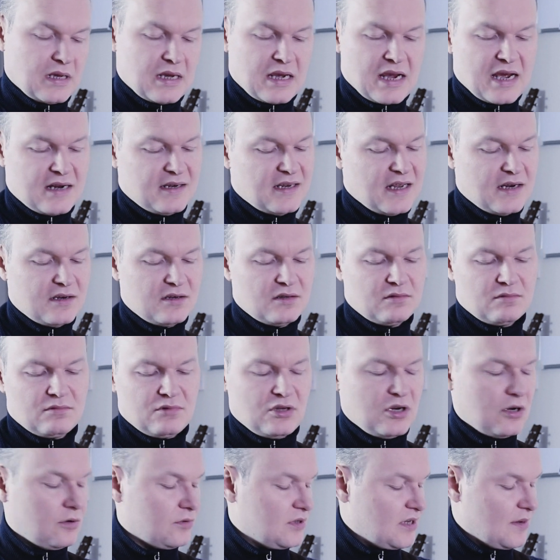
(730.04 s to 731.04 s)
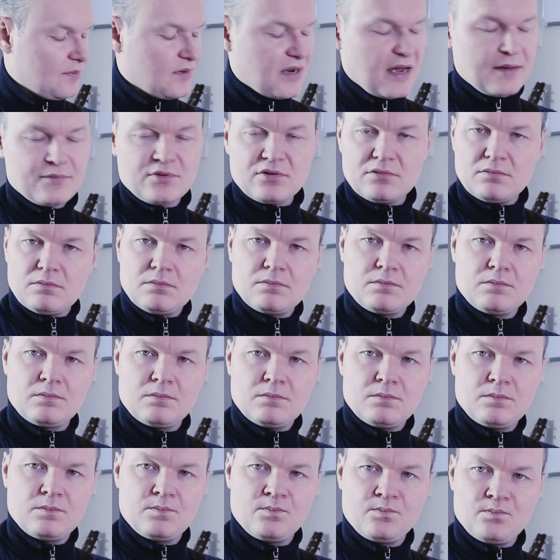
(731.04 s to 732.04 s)
And then, you know, sometimes
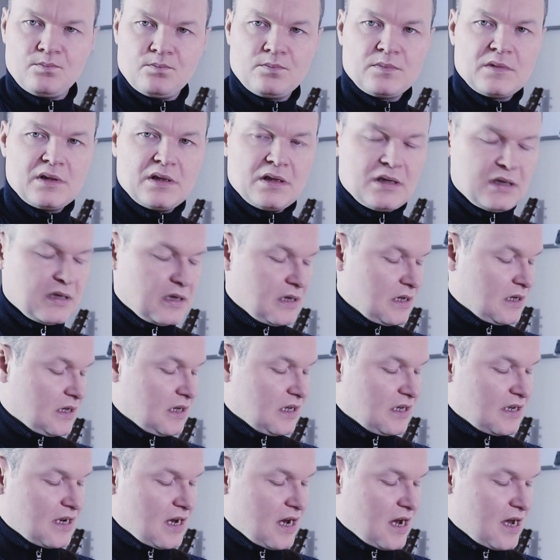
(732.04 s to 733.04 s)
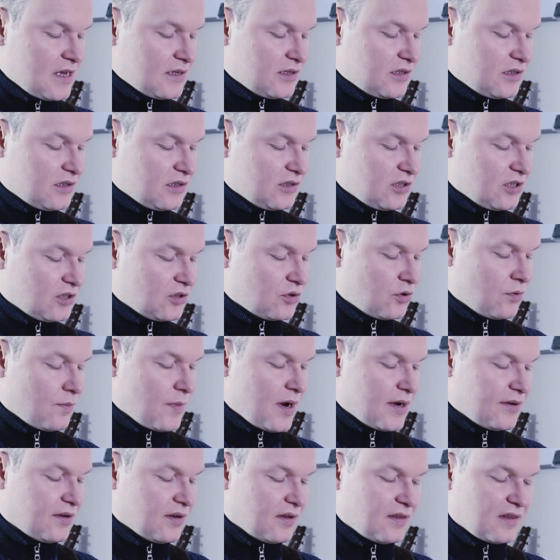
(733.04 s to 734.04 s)
he does just
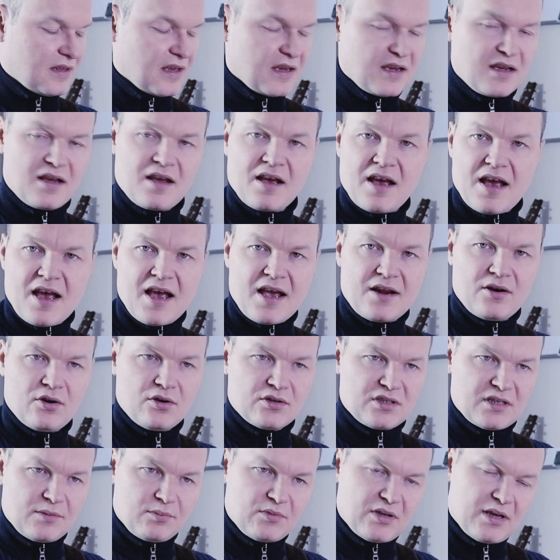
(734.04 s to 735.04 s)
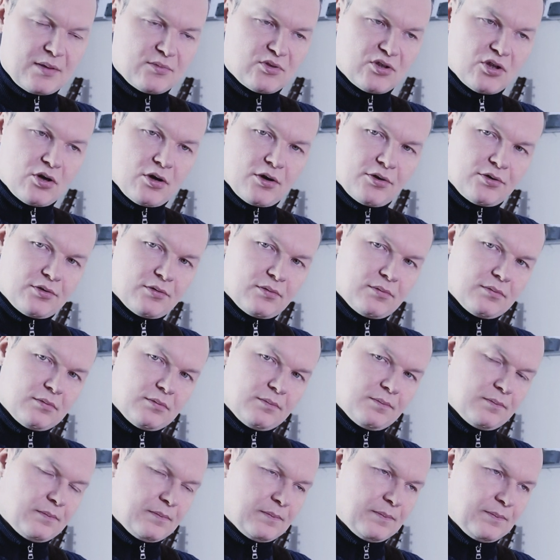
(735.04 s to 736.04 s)
chromatic thing again, or sometimes not.
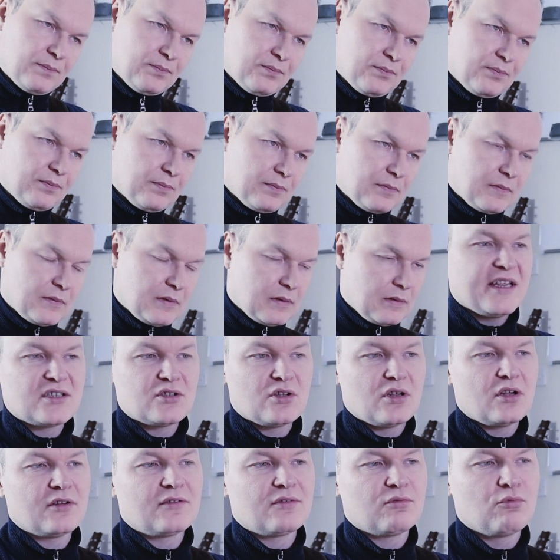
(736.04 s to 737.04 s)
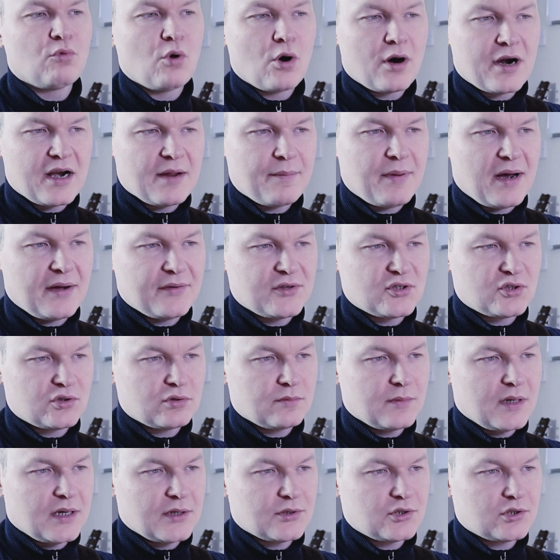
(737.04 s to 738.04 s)
Let's not worry about this too
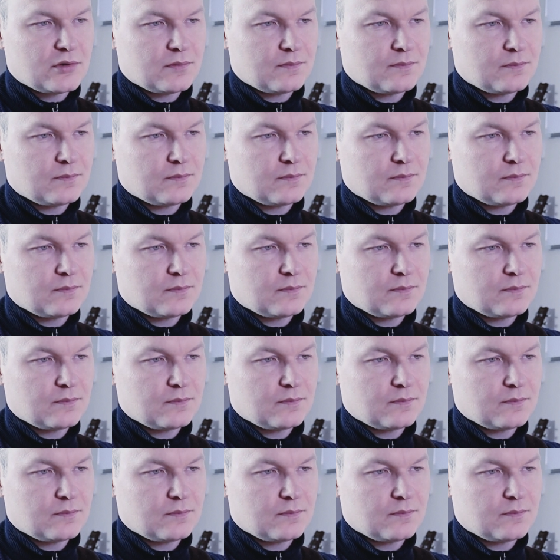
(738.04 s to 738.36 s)
much.